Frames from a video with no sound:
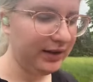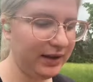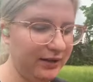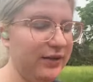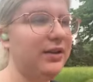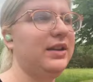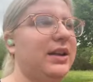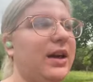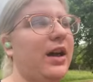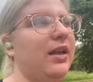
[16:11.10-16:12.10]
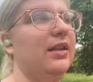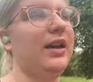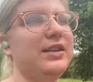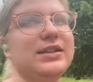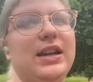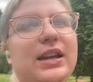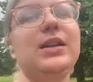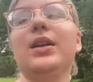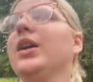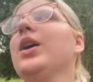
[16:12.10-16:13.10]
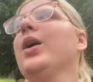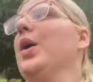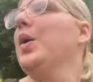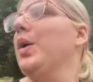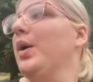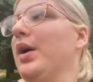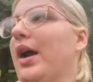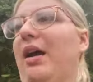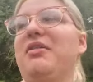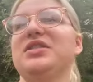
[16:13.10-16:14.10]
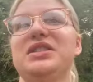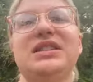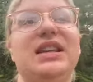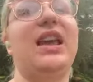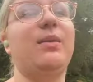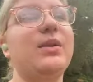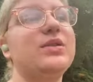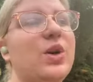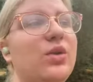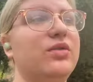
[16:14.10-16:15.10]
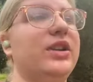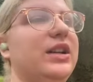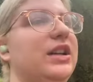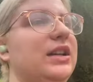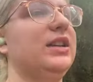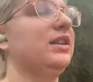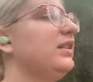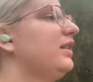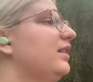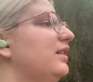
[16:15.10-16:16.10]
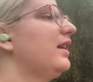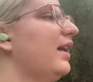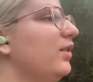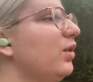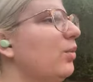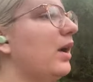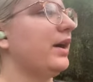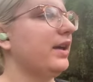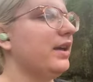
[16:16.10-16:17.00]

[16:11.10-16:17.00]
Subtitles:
Even though like last night, I was just like, it was overheating, because I don't know why,